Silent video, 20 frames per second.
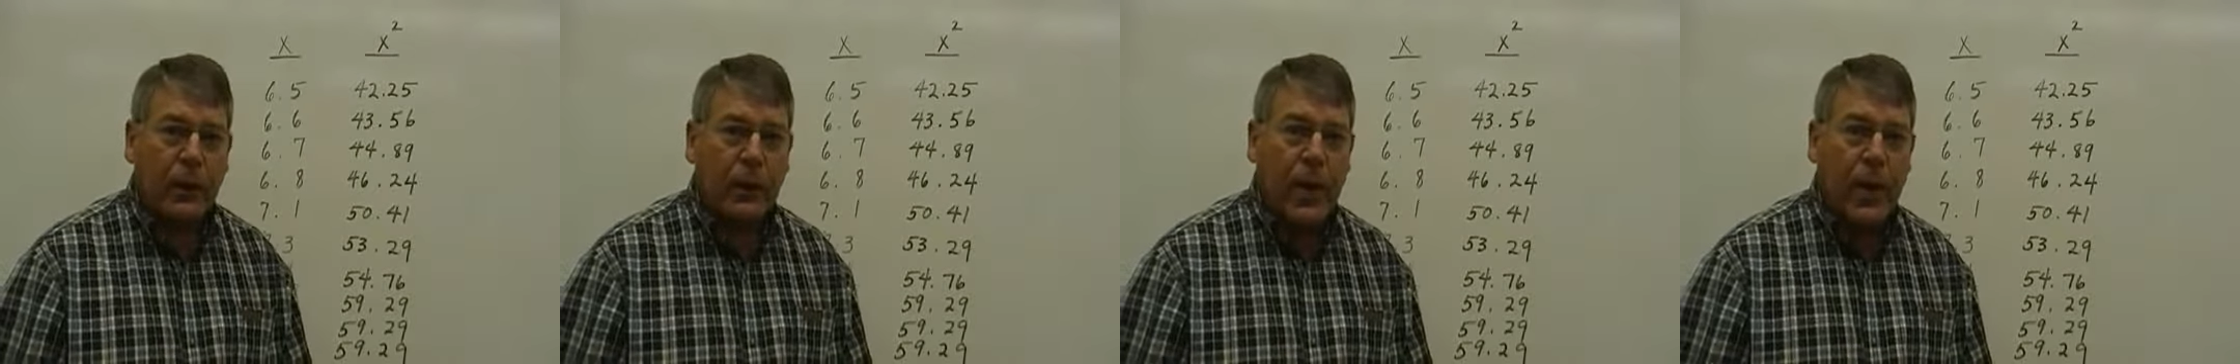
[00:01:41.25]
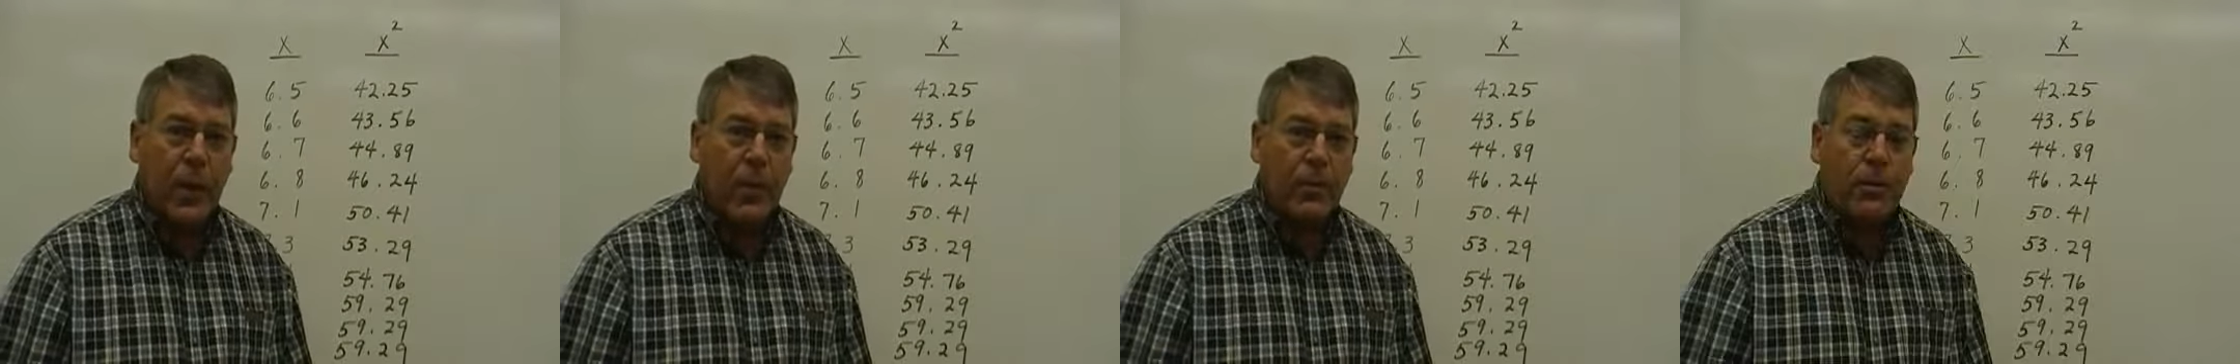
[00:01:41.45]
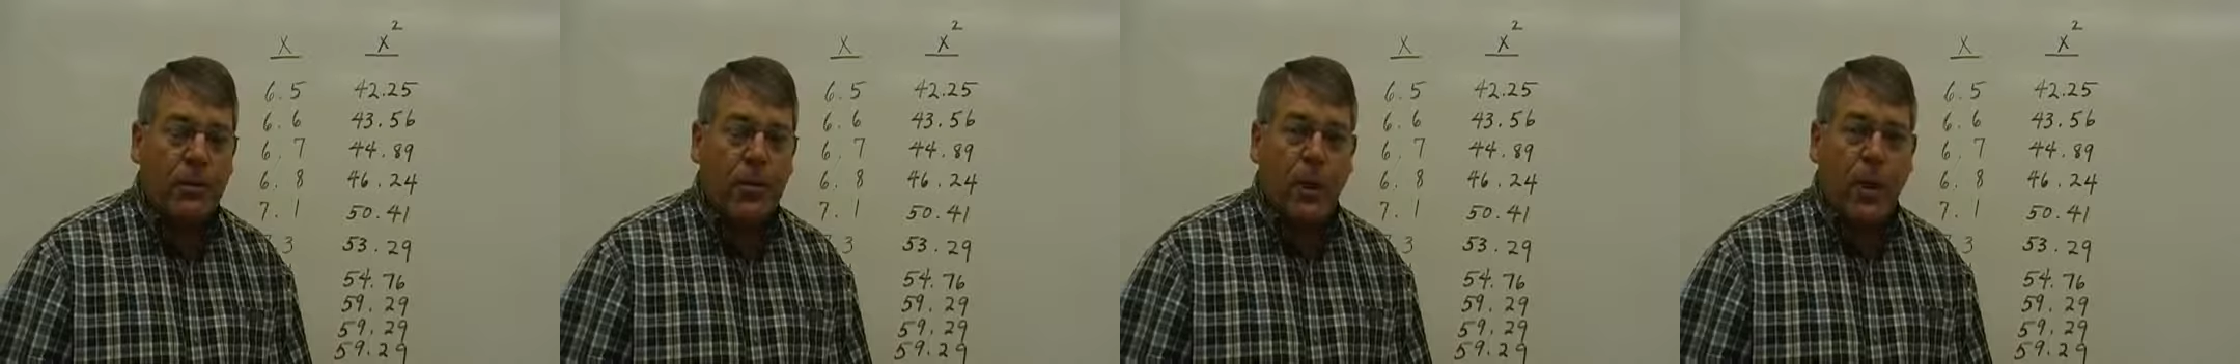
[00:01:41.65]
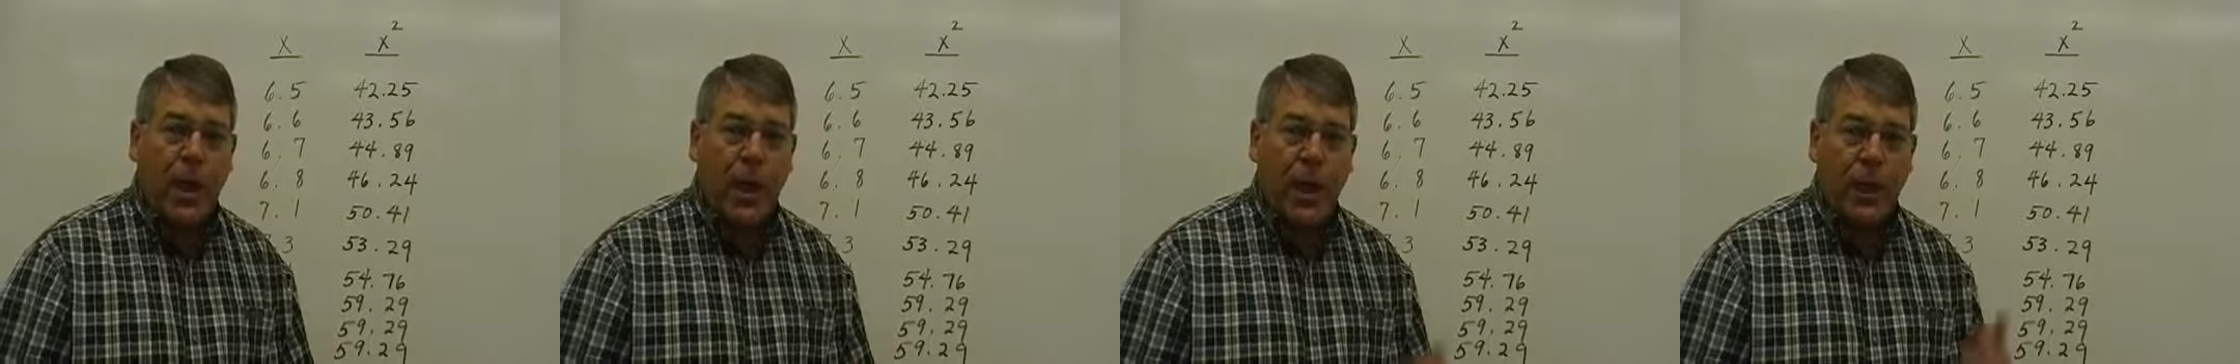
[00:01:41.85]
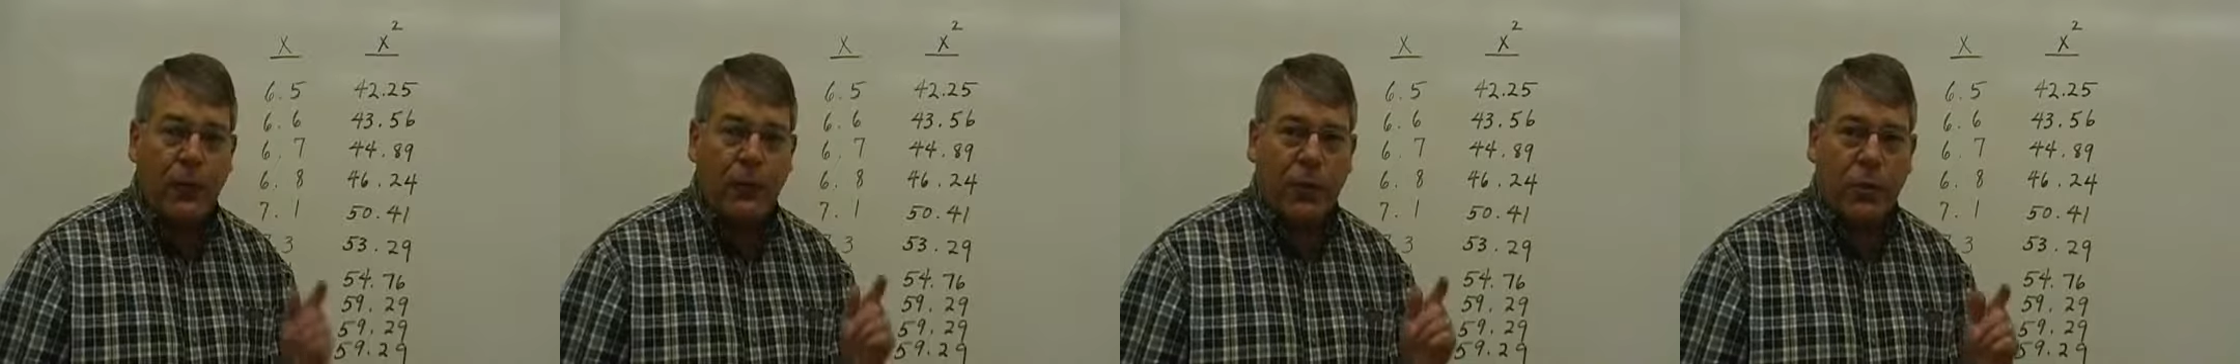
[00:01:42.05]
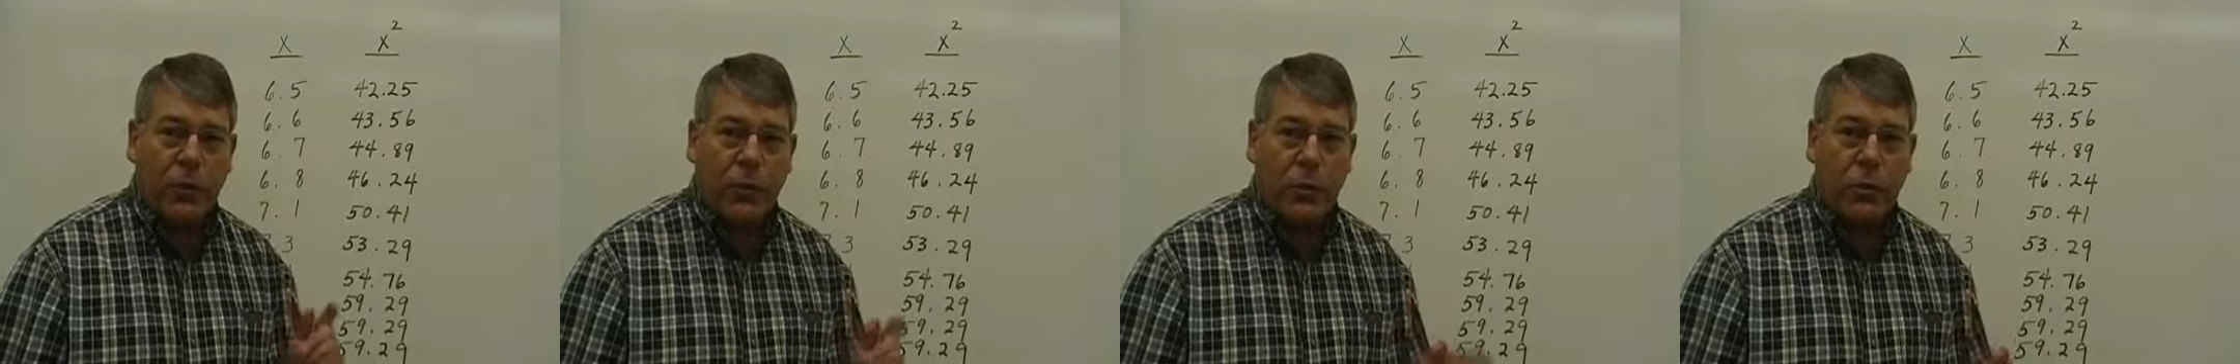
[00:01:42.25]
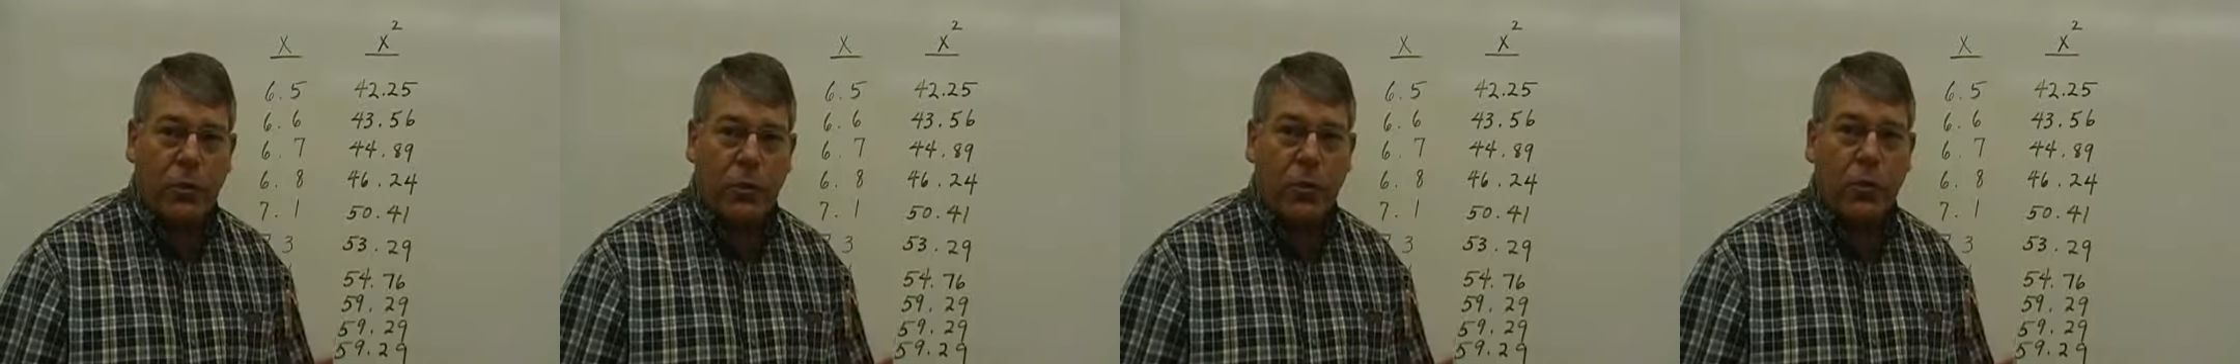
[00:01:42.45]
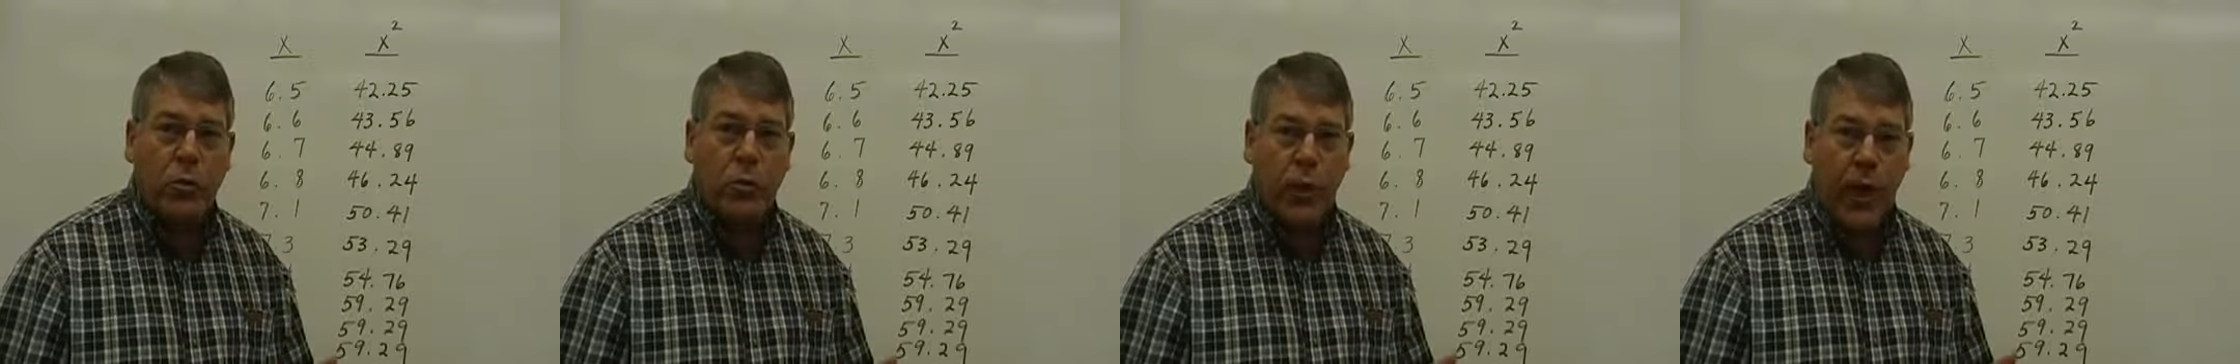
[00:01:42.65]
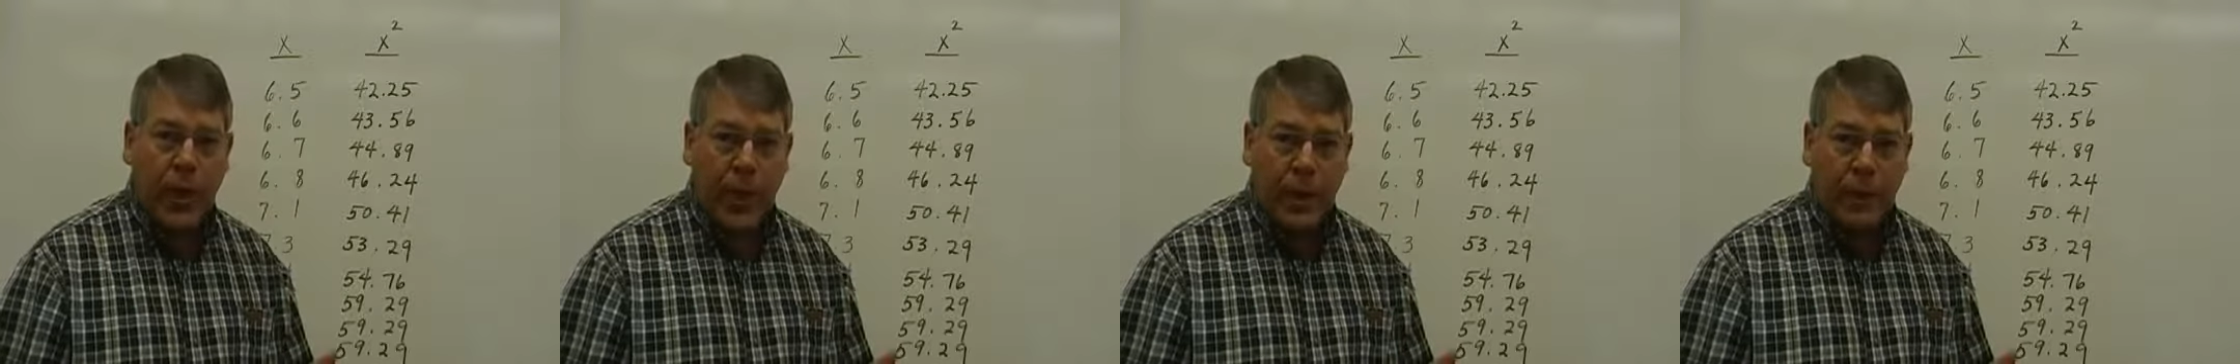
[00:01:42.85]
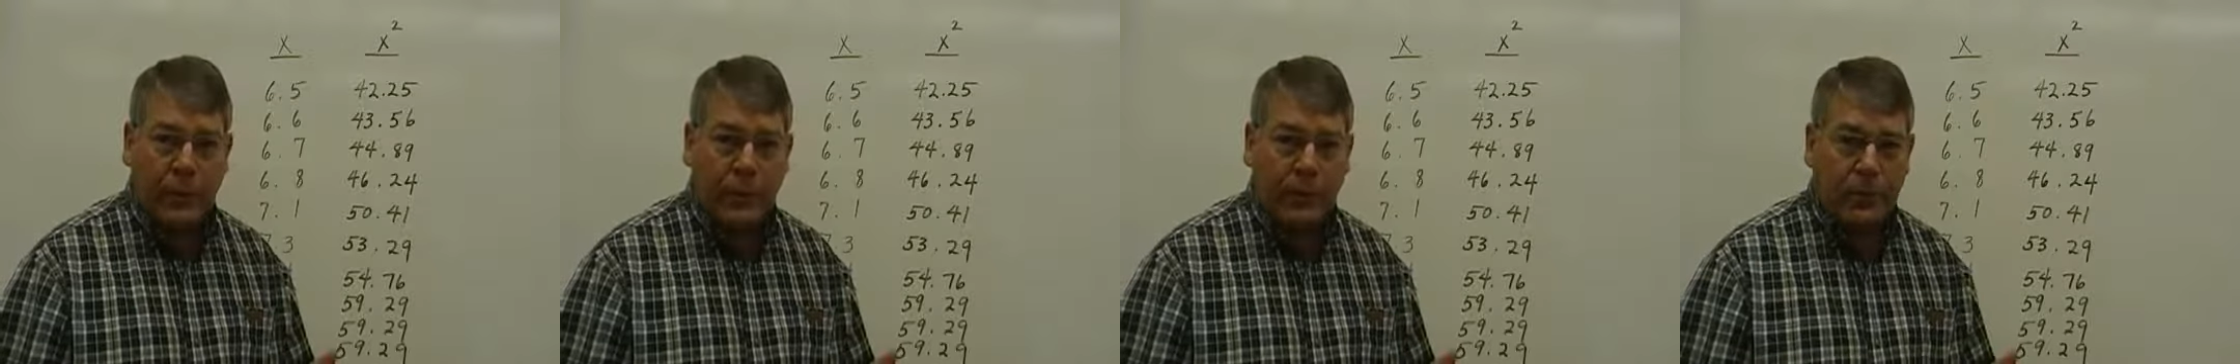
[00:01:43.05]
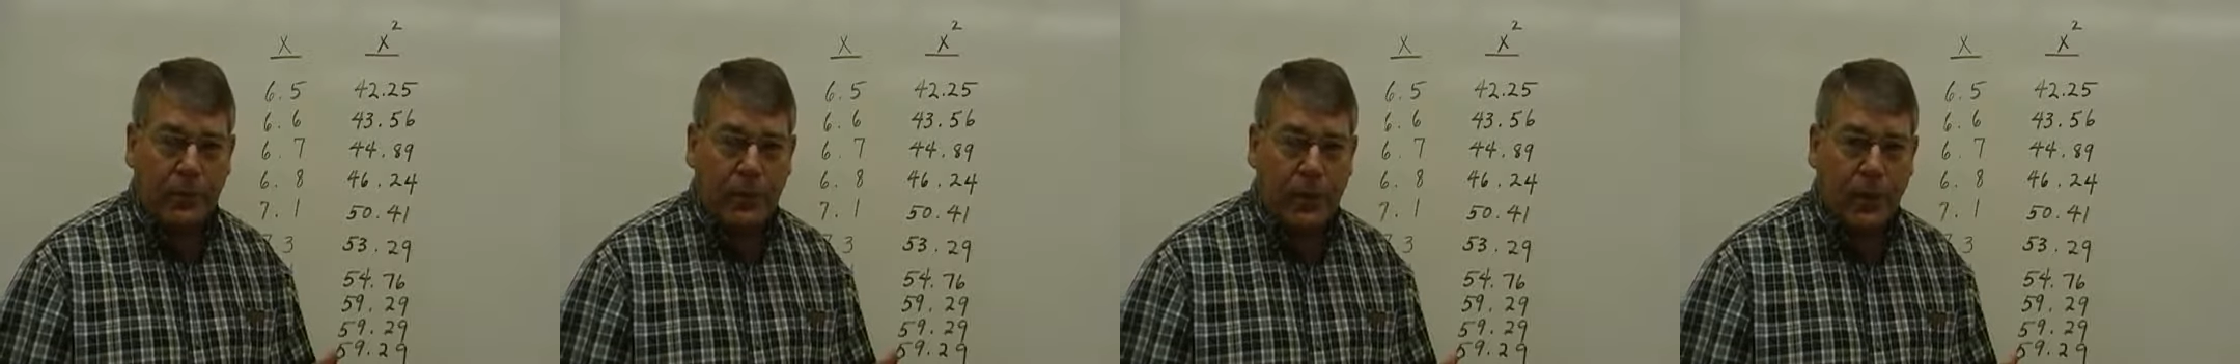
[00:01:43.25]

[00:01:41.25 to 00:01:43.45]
Now, after you do that,